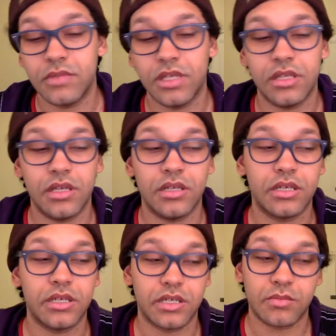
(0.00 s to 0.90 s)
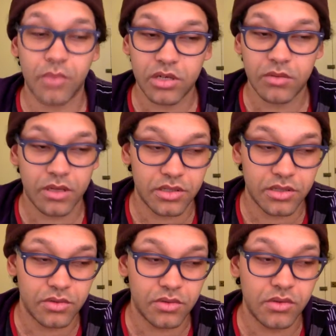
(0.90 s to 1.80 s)
And then he gets mugged by these
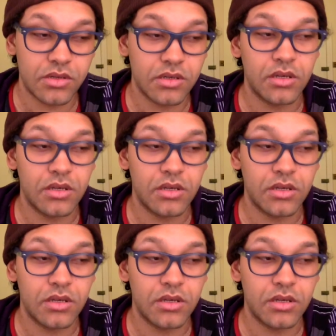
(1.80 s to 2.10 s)
dudes.